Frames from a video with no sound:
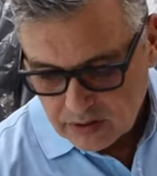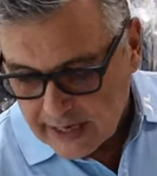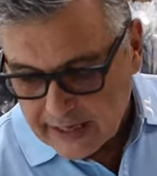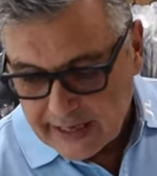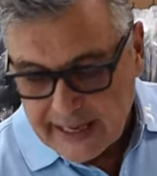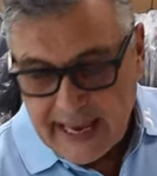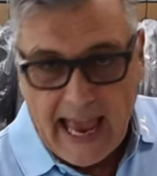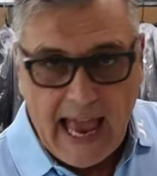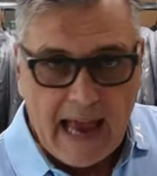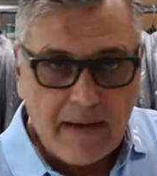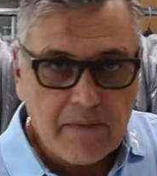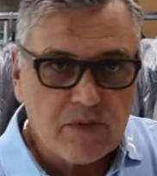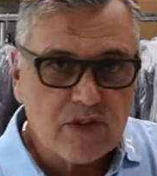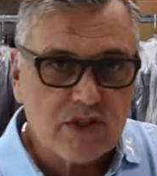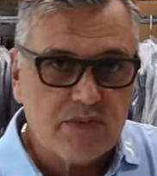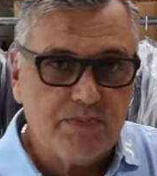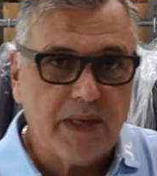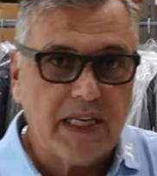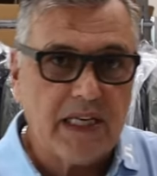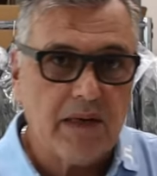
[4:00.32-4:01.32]
and
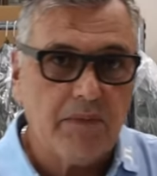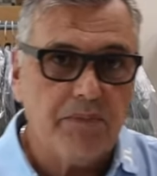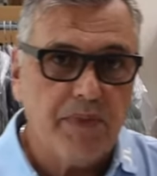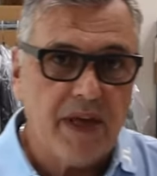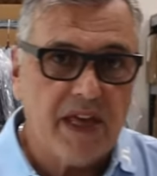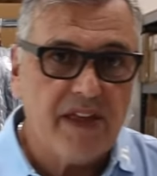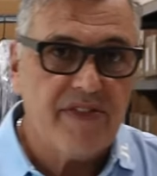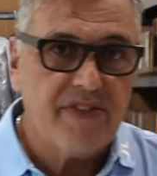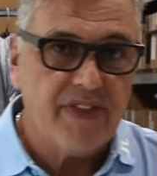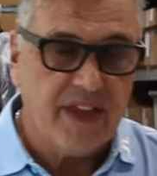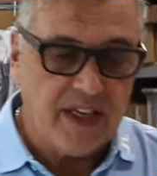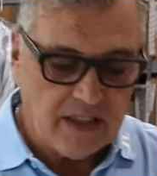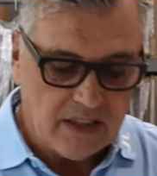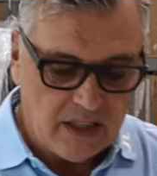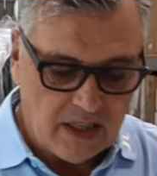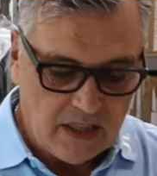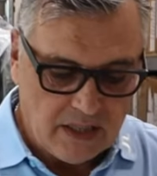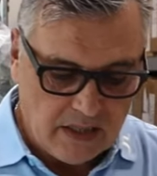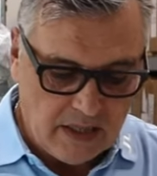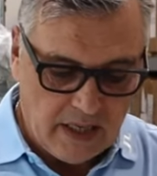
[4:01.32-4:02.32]
camel's been a big thing
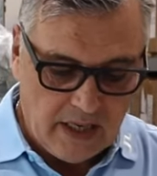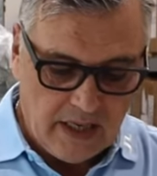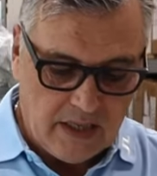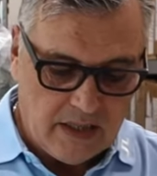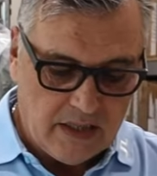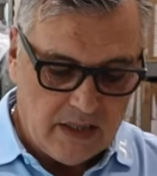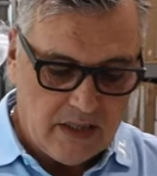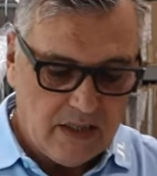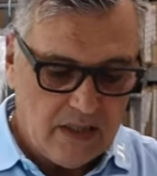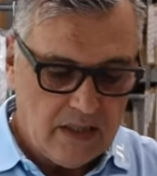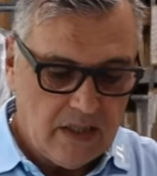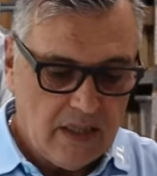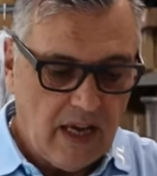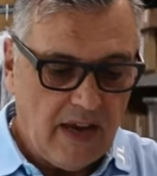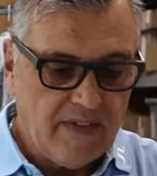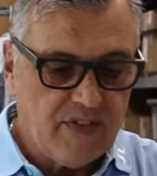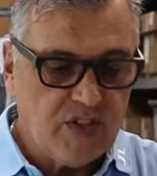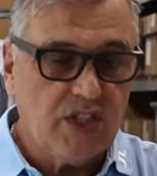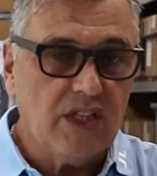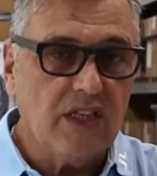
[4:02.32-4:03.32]
these days.
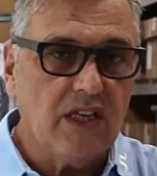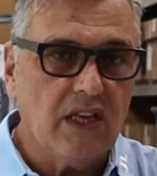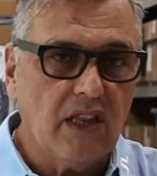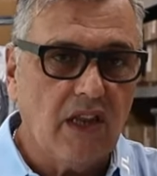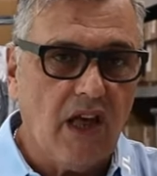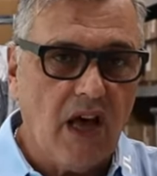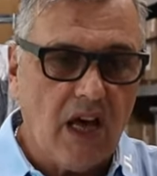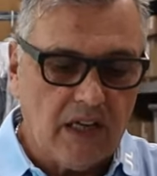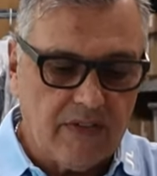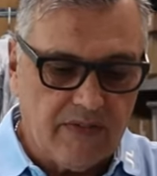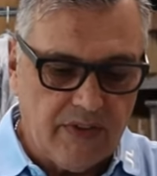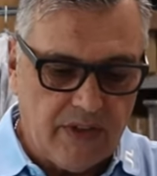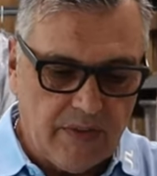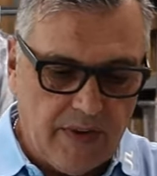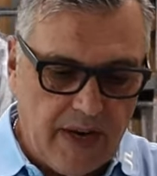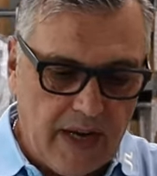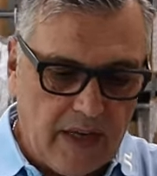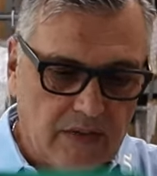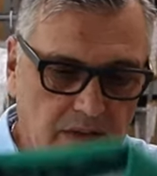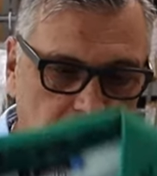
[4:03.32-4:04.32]
I've seen a lot of it
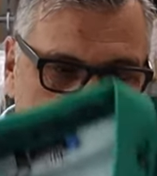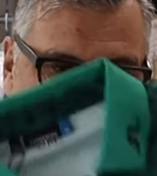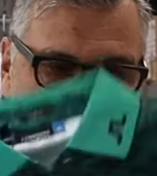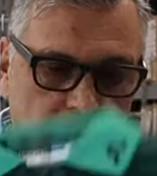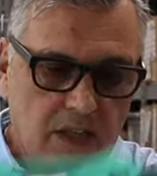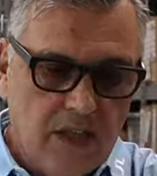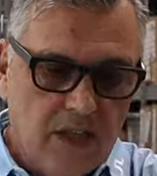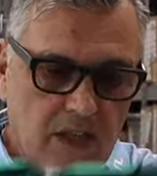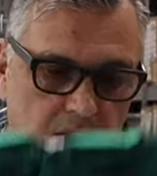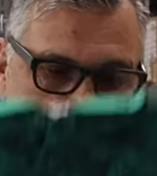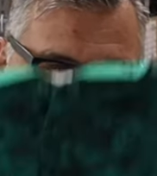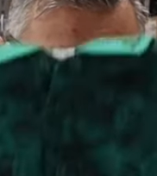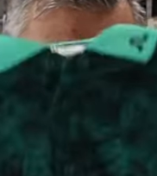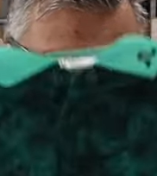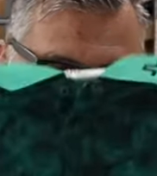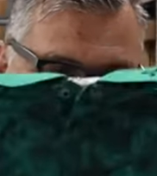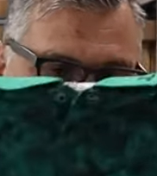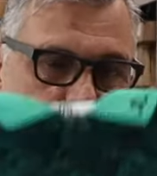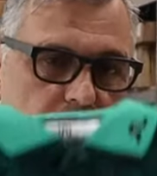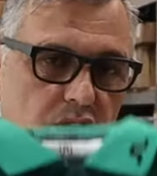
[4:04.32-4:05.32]
around.
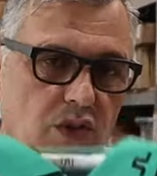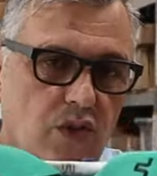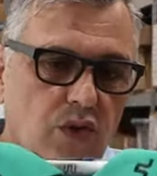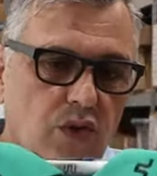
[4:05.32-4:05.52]
Here's a